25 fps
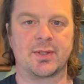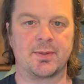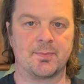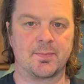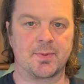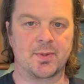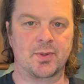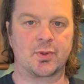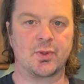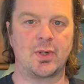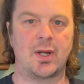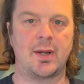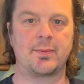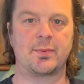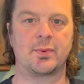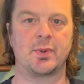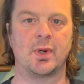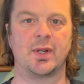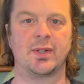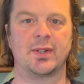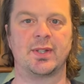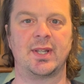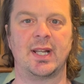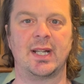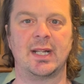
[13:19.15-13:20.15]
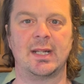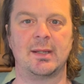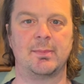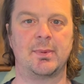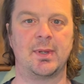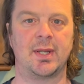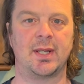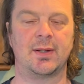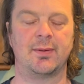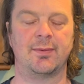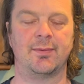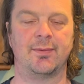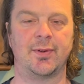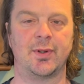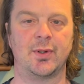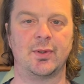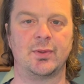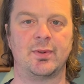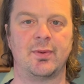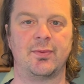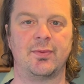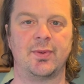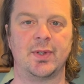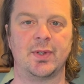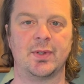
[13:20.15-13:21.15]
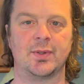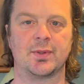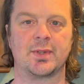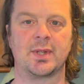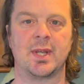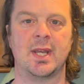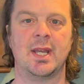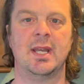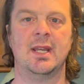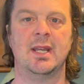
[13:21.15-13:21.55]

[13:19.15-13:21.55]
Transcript: subscribe to our daily beer and food reviews,